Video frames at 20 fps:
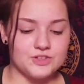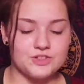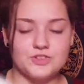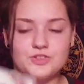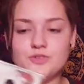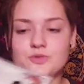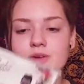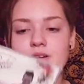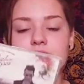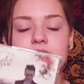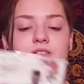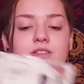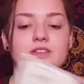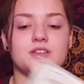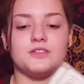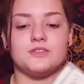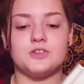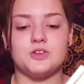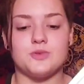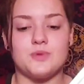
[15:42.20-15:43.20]
Too Weird to
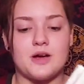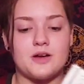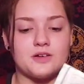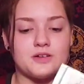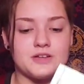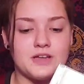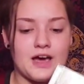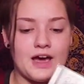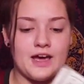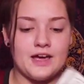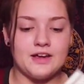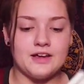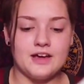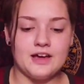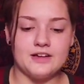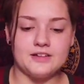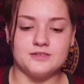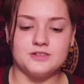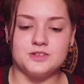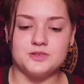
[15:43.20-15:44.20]
Live, Too Rare to Die.
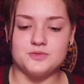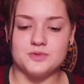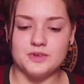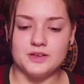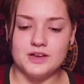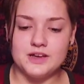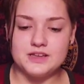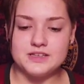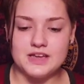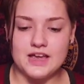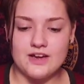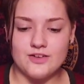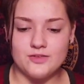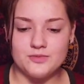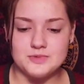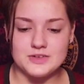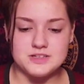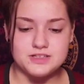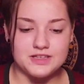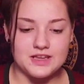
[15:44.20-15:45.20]
I just realized I haven't
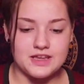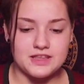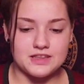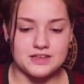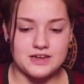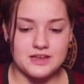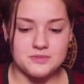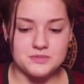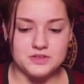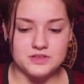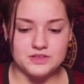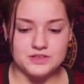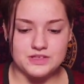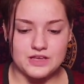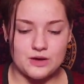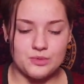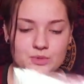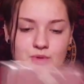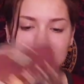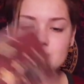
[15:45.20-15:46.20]
been saying the names of these
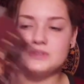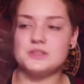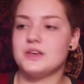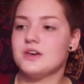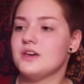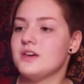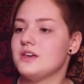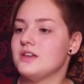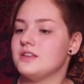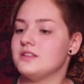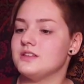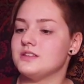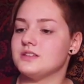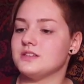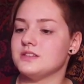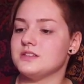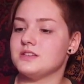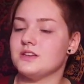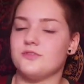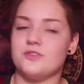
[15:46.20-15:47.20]
albums. This
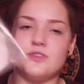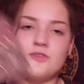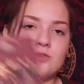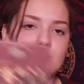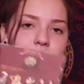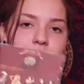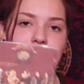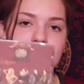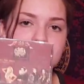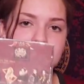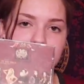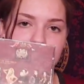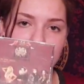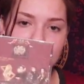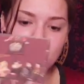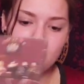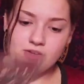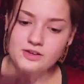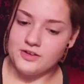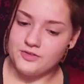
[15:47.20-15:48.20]
is A Fever You Can't Sweat
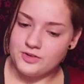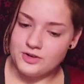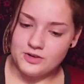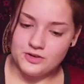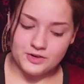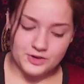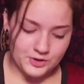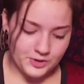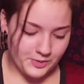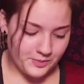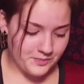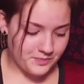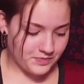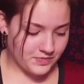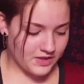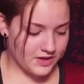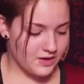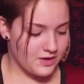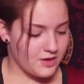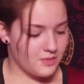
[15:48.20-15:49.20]
Out, if you don't know.
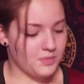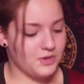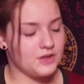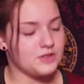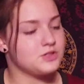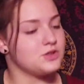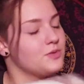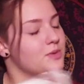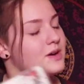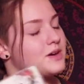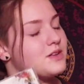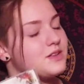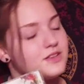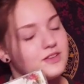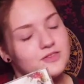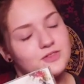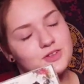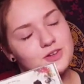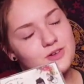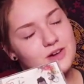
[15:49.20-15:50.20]
But Too Weird to
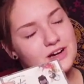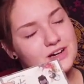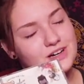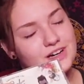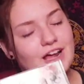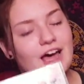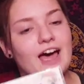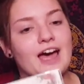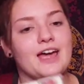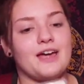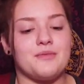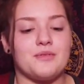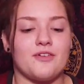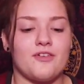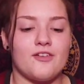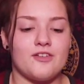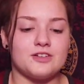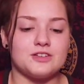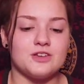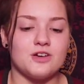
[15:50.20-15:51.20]
Live, Too Rare to Die. My
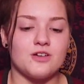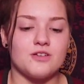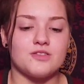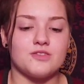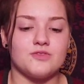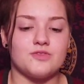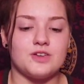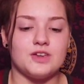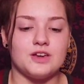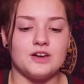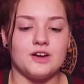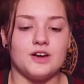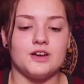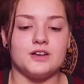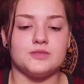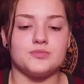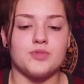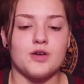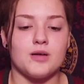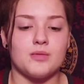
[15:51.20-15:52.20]
favorite song of here
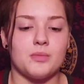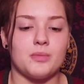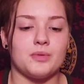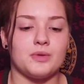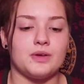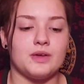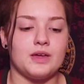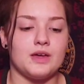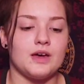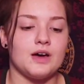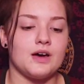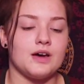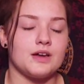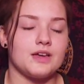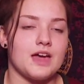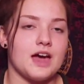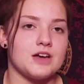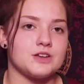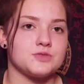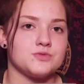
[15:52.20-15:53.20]
is probably
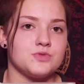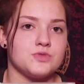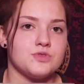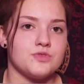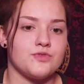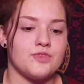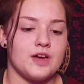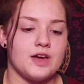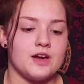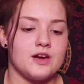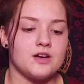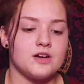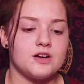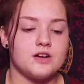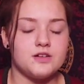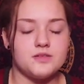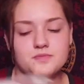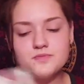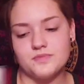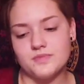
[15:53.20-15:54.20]
Casual
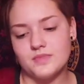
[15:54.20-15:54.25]
Affair